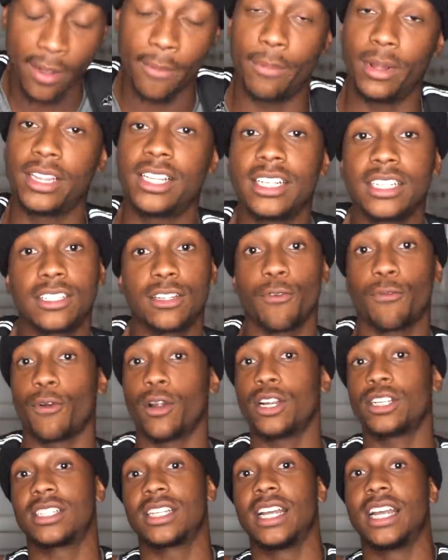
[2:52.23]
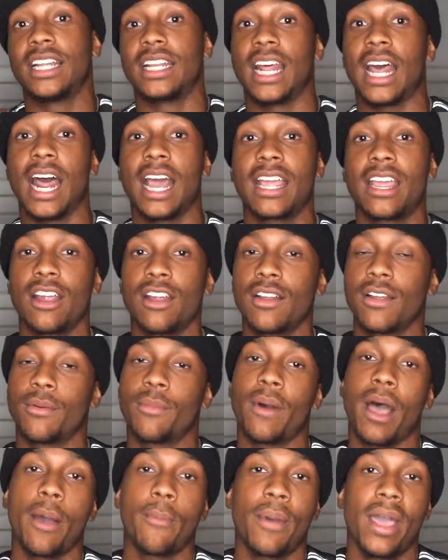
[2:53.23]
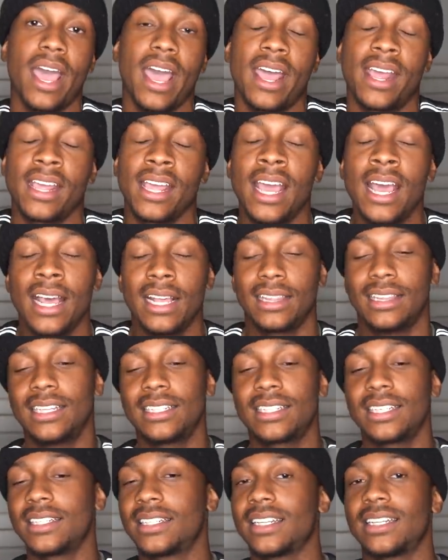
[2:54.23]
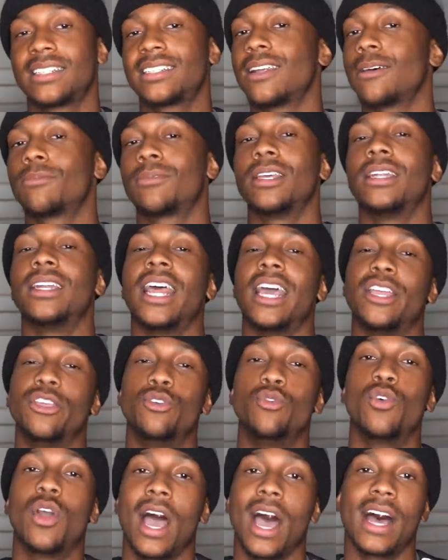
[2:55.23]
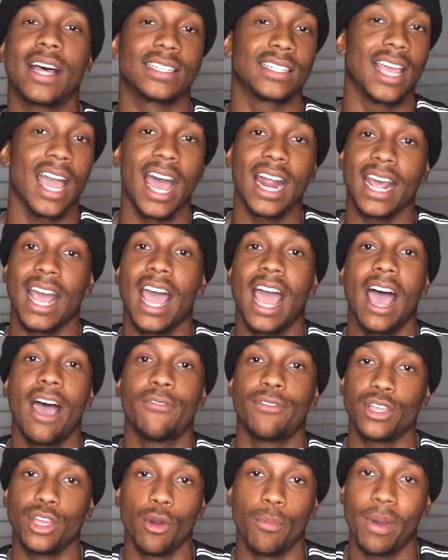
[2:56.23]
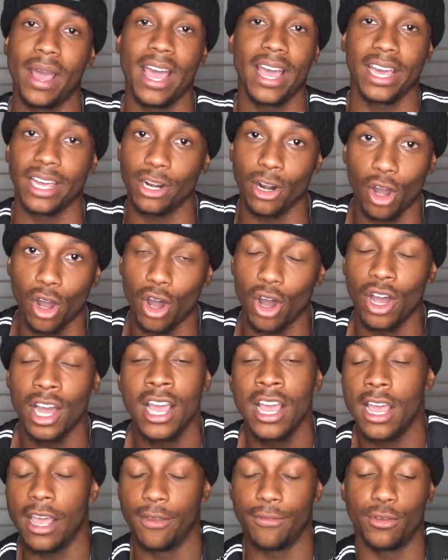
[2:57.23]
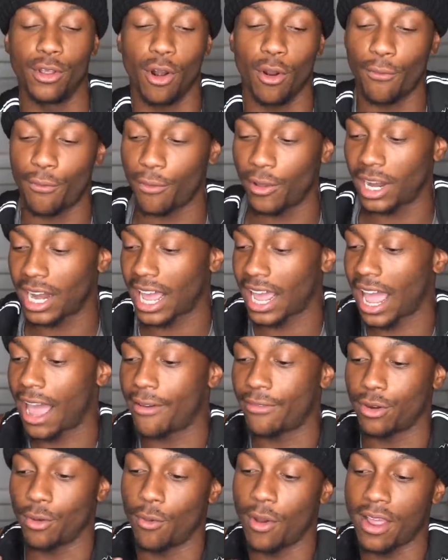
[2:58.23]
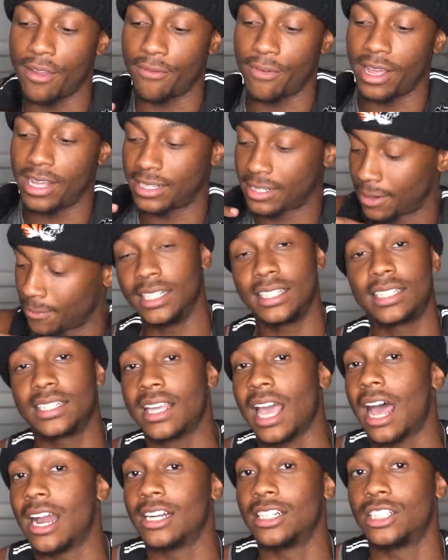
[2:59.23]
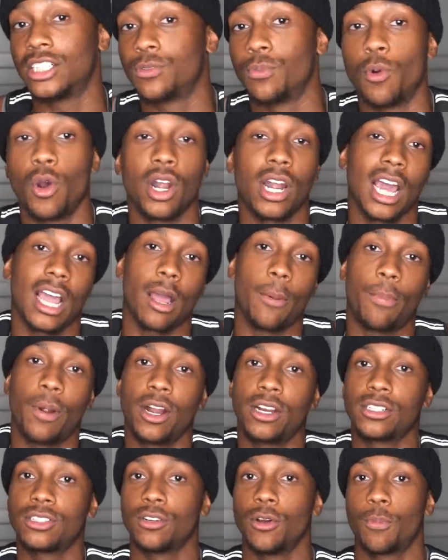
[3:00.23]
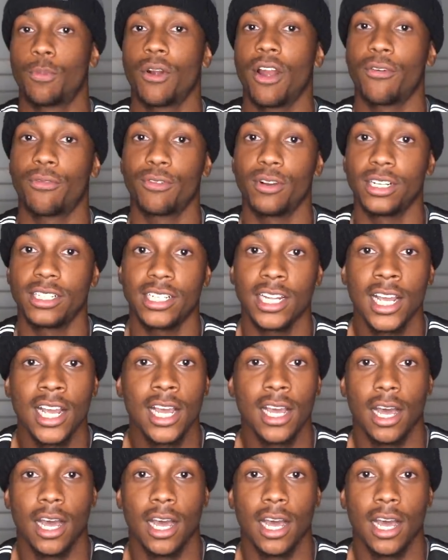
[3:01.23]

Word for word: But this is the first thing that I carry in my bag this isn't something that you guys gotta have in your bag at all. If you don't feel like having a weight vest, this is kind of just more like a personal preference.